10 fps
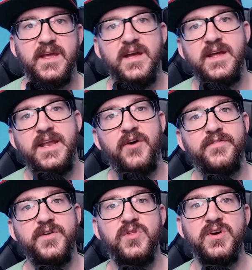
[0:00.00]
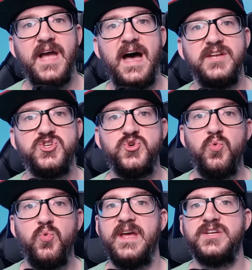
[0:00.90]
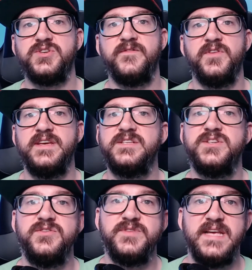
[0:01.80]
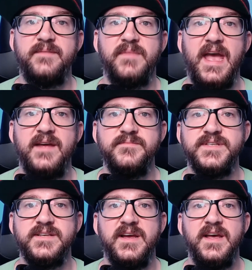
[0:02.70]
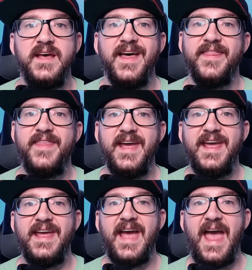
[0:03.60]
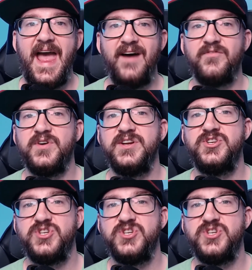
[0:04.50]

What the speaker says: Now, if you look on Twitch for these two same games, they average